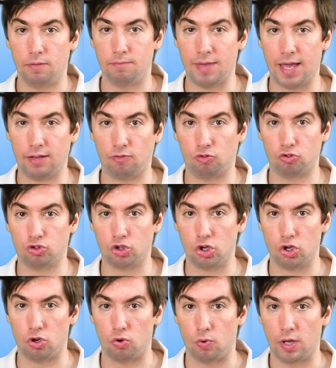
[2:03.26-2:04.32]
Mets
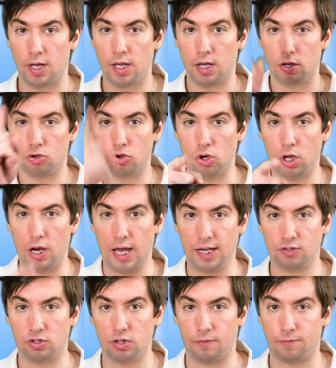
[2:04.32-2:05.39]
2. Good
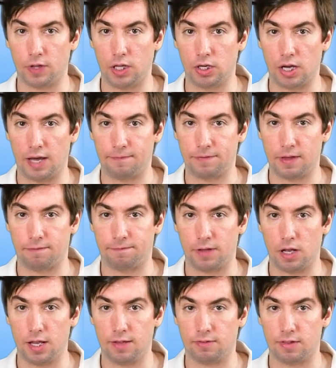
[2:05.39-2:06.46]
luck to the Philadelphia
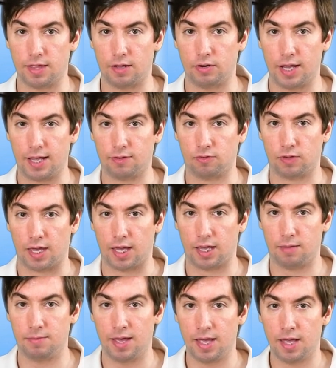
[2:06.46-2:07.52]
Phillies in their next
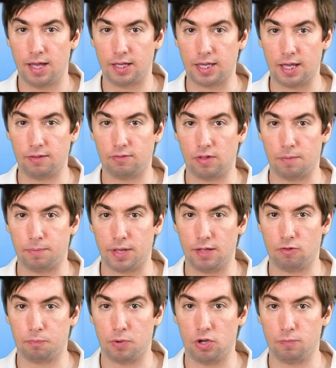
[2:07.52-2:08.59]
game against the
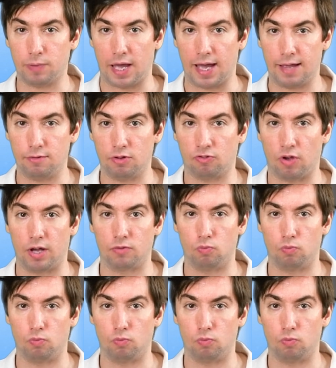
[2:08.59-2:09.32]
Pittsburgh Pirates on